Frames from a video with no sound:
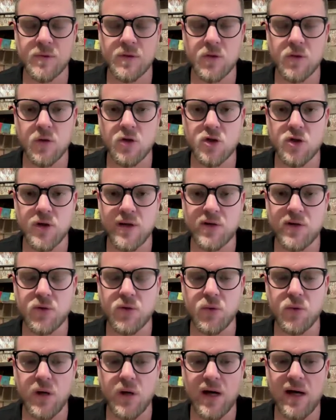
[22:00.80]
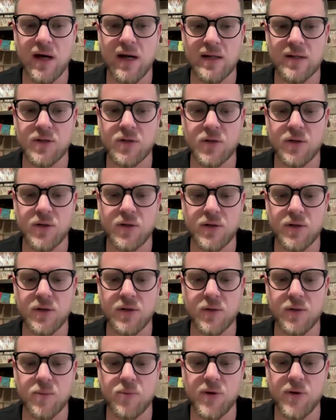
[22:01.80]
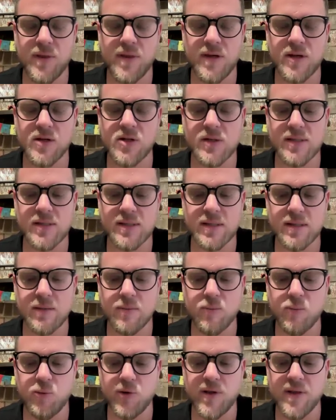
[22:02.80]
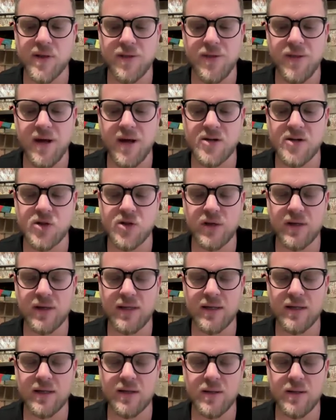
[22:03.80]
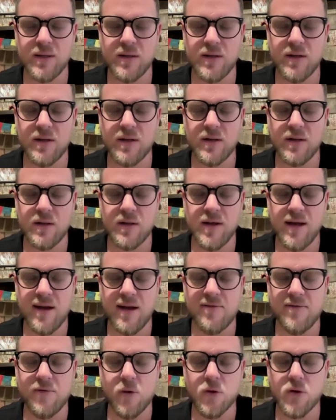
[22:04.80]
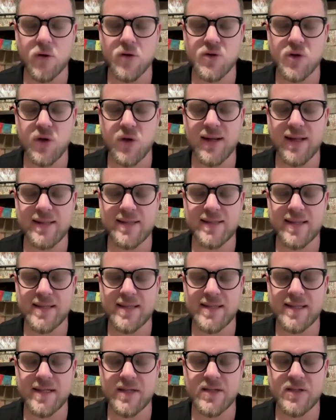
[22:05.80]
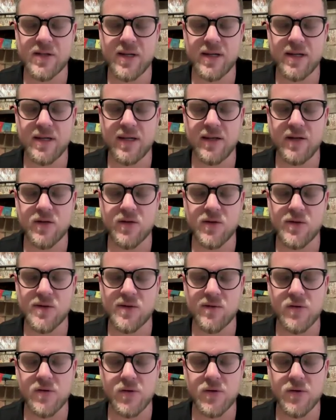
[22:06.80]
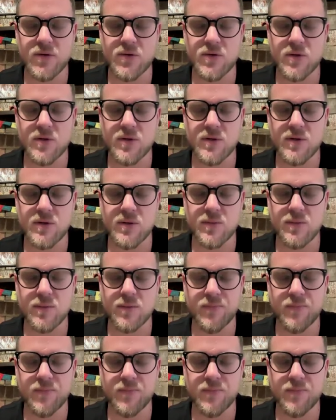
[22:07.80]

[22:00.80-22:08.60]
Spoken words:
Don't try to alter your breathing, just breathe naturally and focus on that sensation at the entrance of the nostrils.